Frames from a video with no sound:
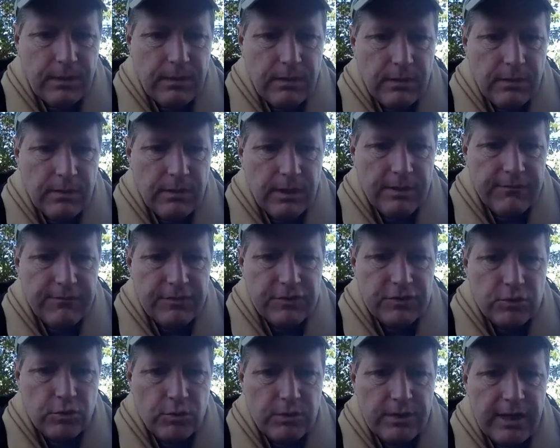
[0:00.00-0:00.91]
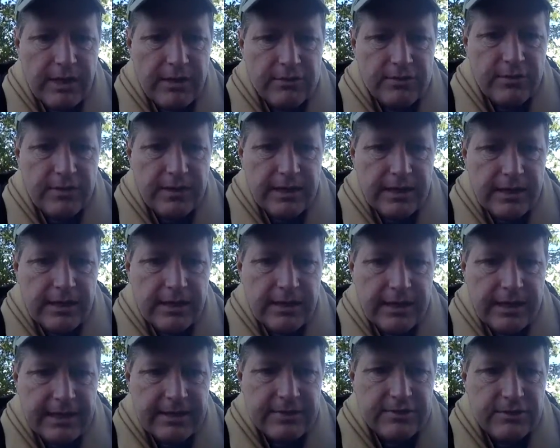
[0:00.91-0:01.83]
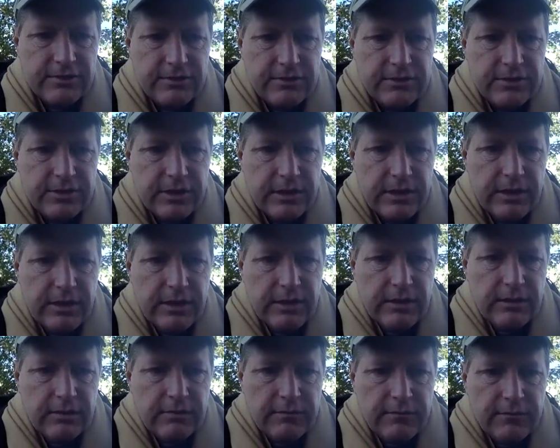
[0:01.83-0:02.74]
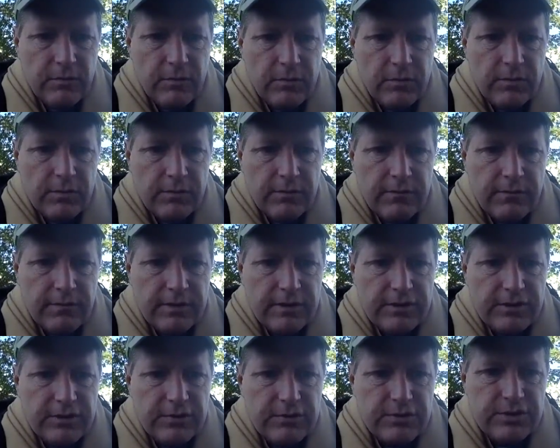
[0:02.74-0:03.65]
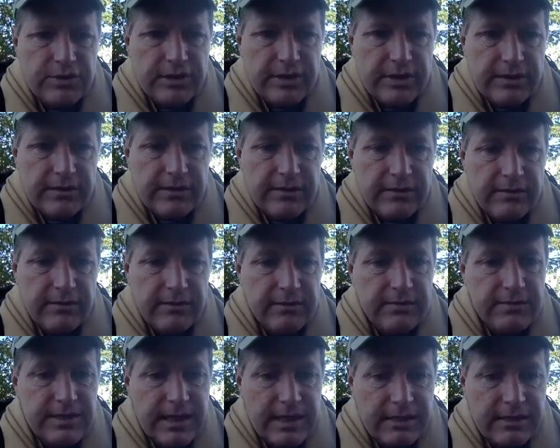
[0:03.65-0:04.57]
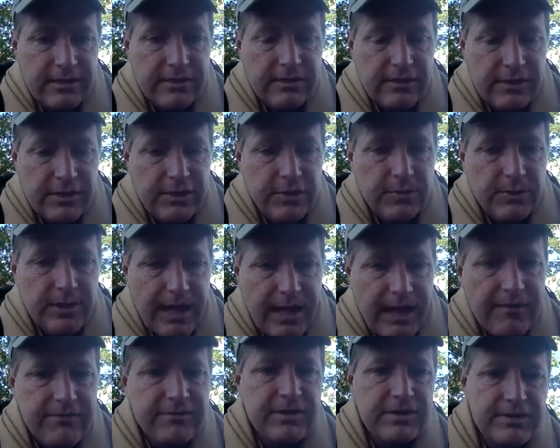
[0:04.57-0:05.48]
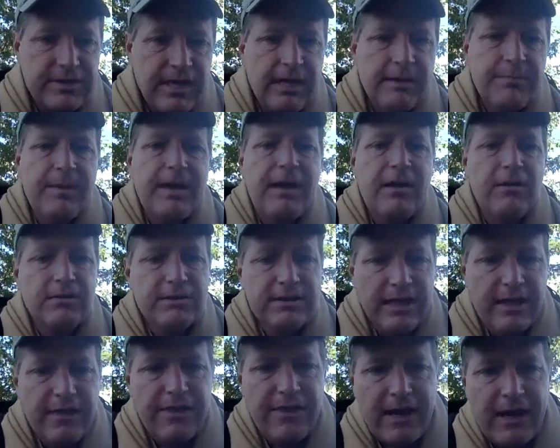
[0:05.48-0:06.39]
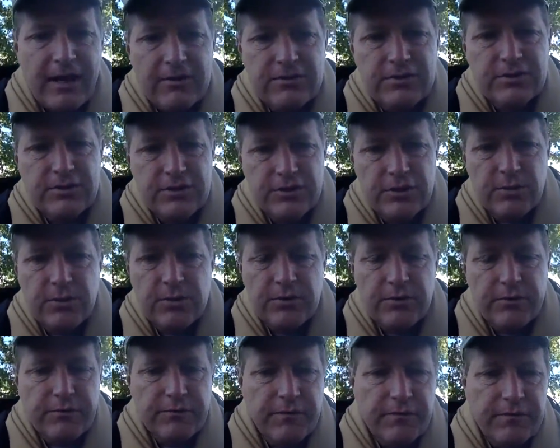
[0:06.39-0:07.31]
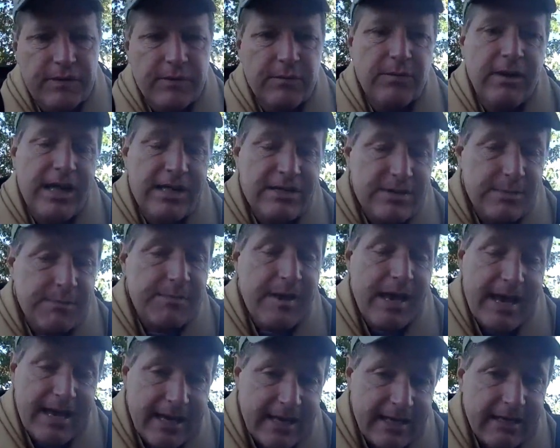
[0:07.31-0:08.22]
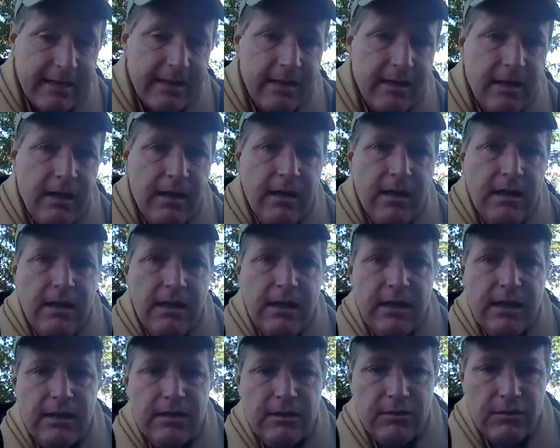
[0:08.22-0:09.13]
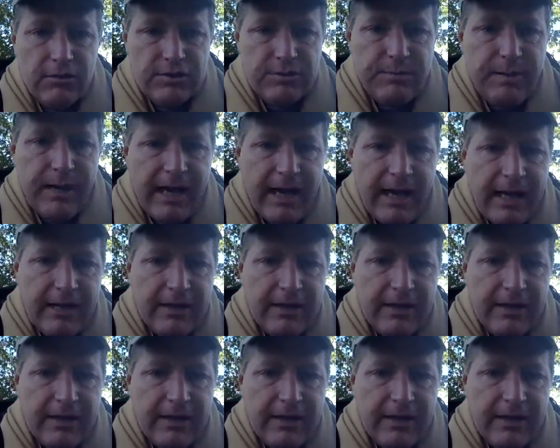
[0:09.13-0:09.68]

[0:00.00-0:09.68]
All right, if you scroll down to the answers for this, you'll see that technically you would have to type out 10,250. Well, that's a pain. It looks bad.